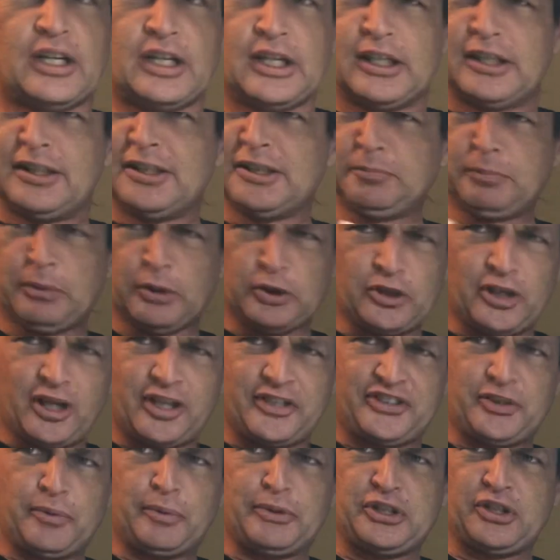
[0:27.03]
This part's
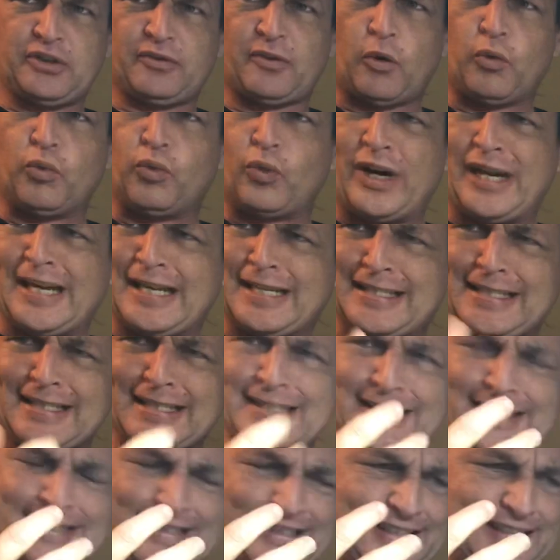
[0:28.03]
not so much of a rant
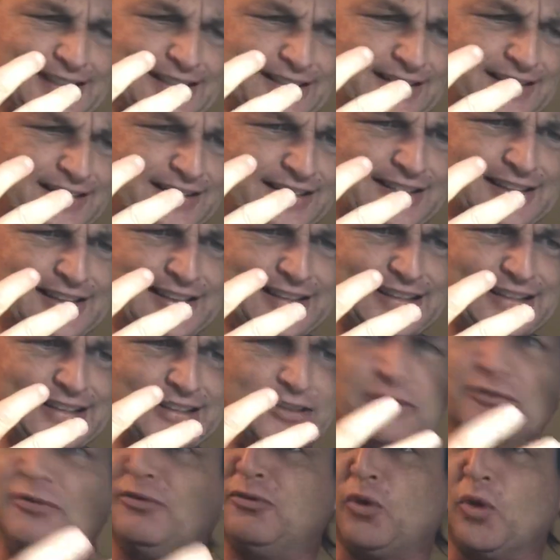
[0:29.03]
as it is
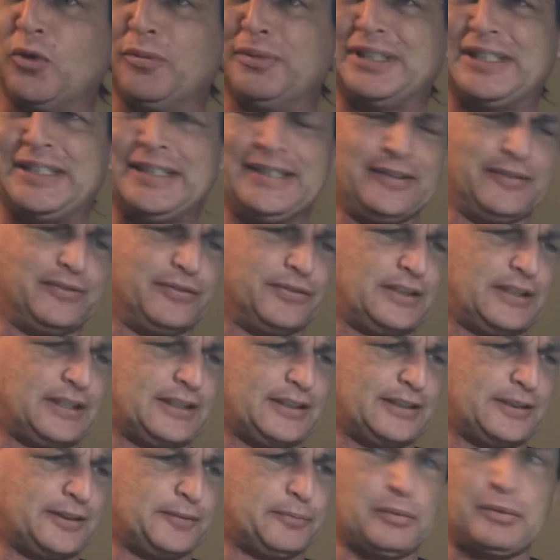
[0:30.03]
informative.
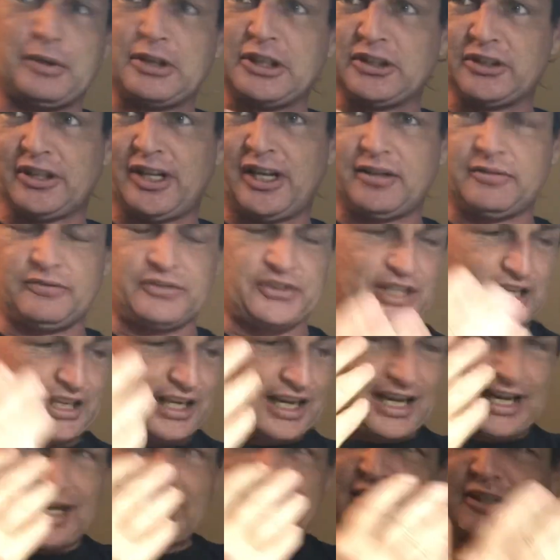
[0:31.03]
Gloves.
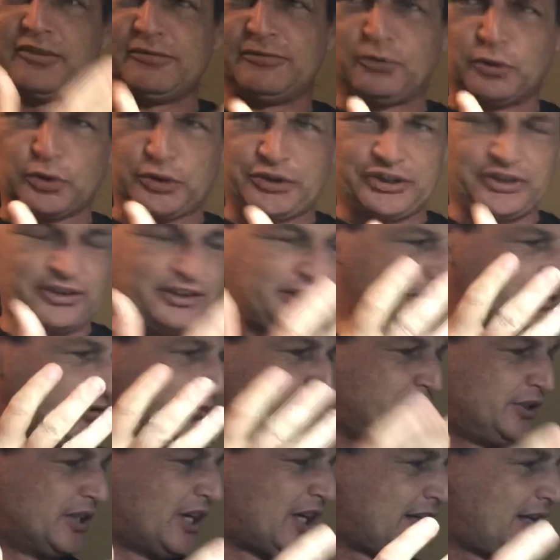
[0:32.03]
I unfortunately do
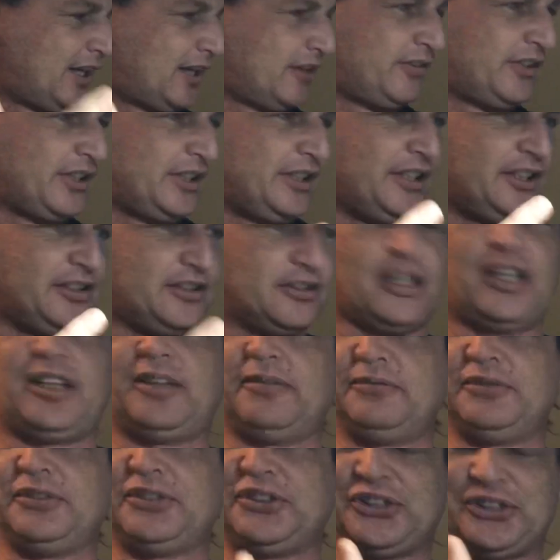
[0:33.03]
not have any
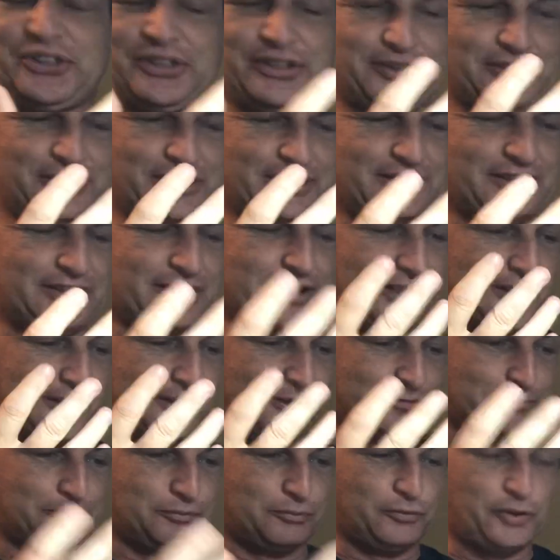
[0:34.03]
gloves
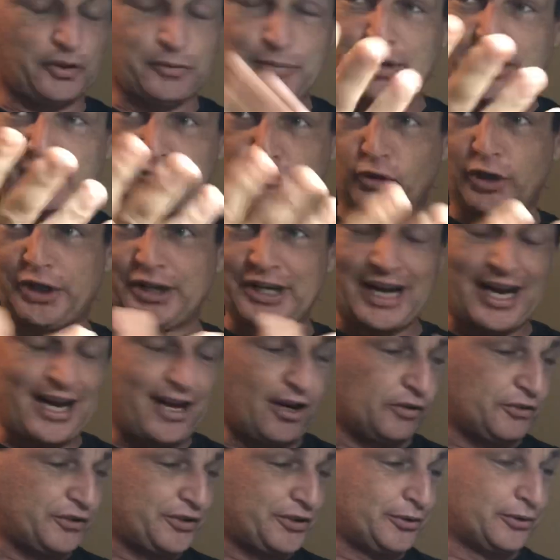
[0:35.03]
with me. I've run
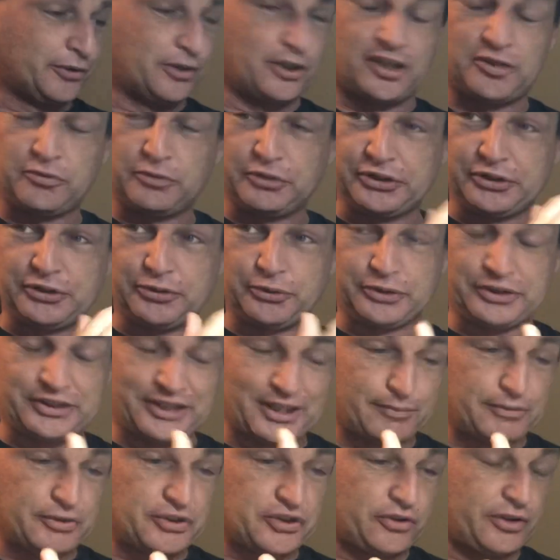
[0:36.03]
out, or I would do a
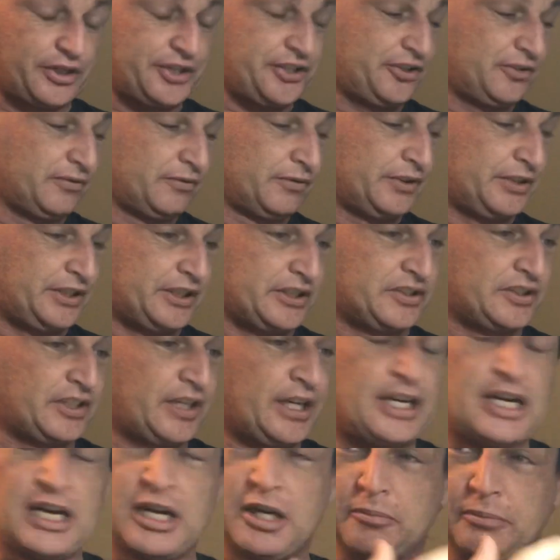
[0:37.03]
demonstration for this.
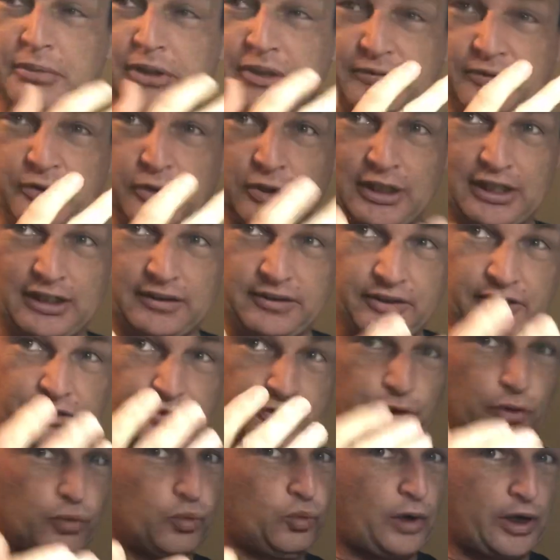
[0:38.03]
But if you're out there
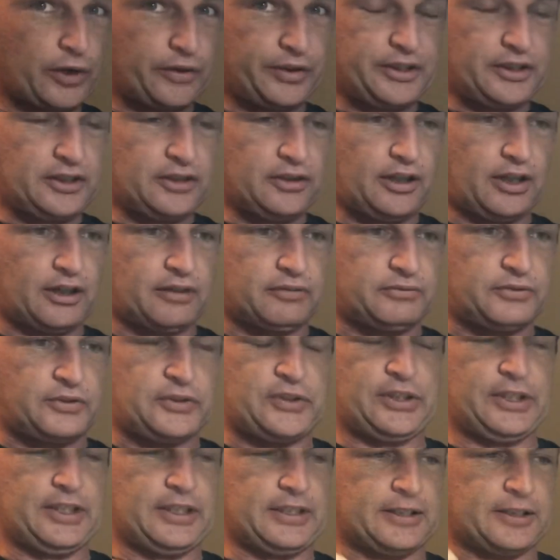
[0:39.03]
and you're wearing
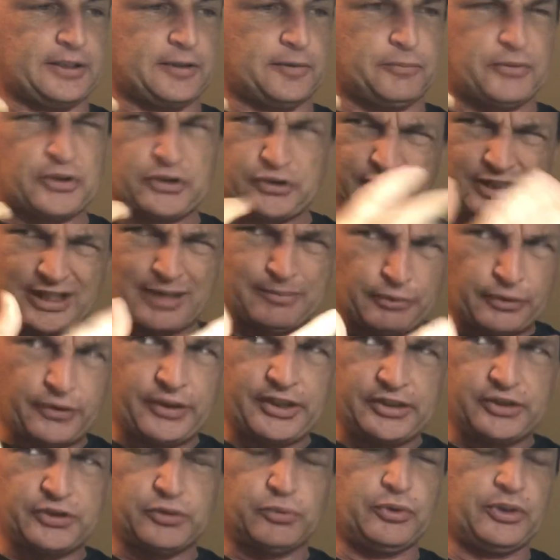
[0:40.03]
gloves, there's a couple
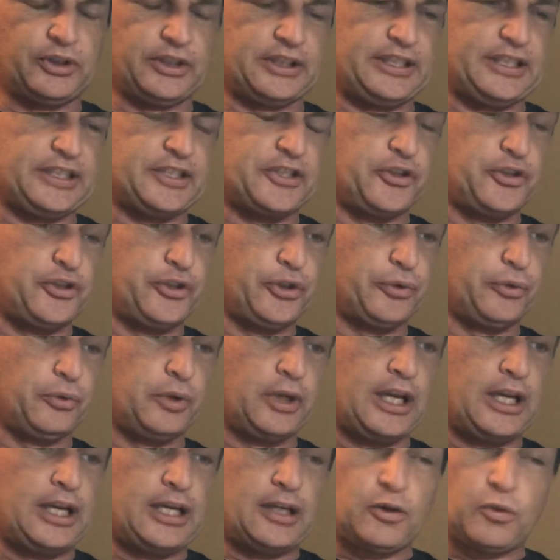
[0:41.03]
things you really need to do.
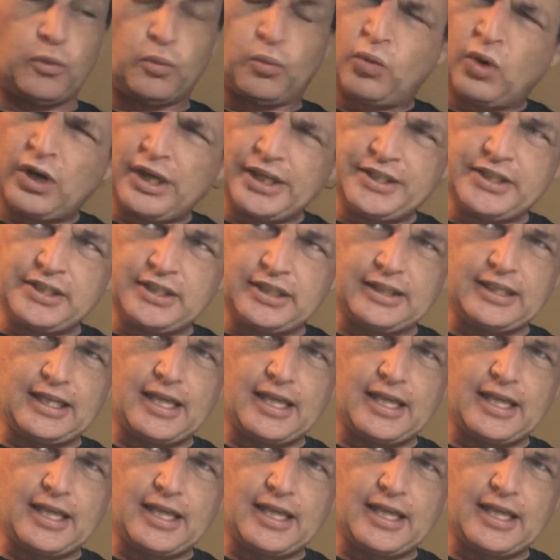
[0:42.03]
One,